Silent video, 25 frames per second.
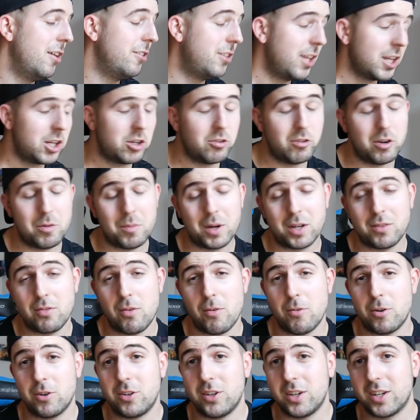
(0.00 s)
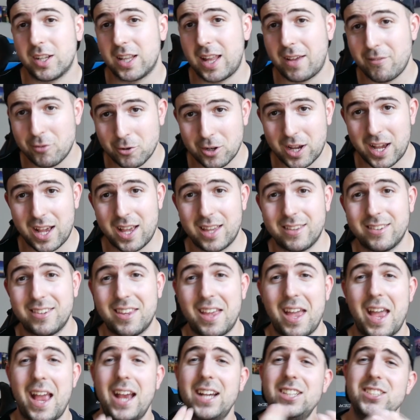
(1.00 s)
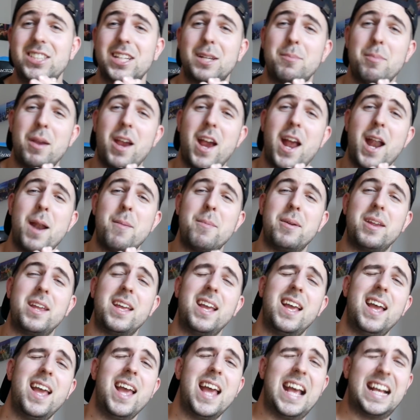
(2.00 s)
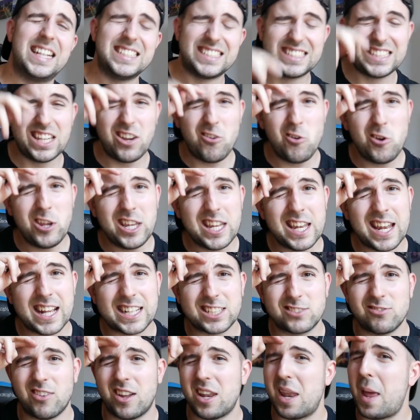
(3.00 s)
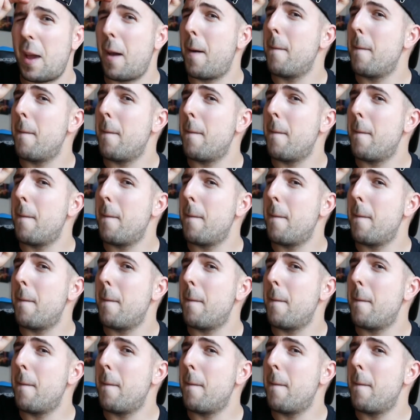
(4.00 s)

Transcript: Thank you very much for watching, love you guys, hashtag BayArmy. See you in the next one,